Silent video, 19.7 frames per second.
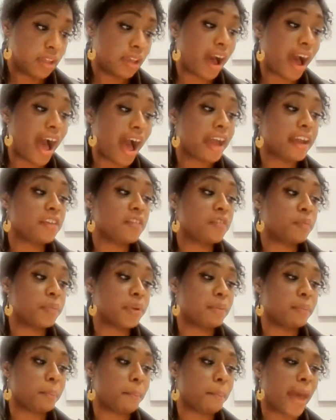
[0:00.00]
I have
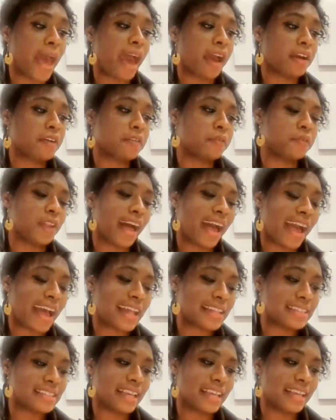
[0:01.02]
been back
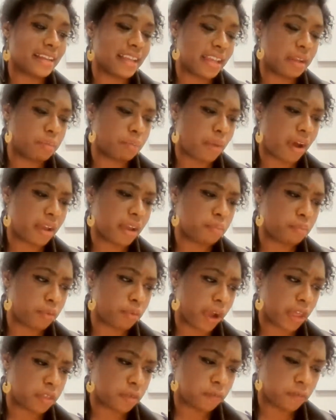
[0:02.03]
flat and in my
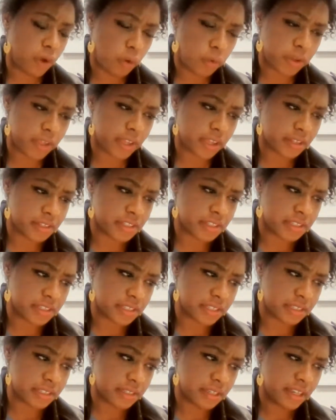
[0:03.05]
breath
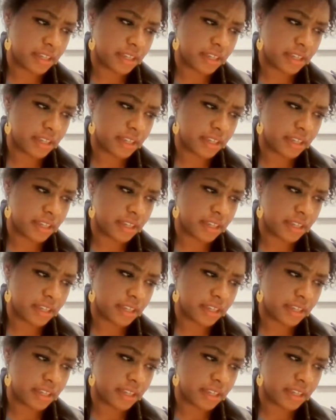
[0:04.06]
focused,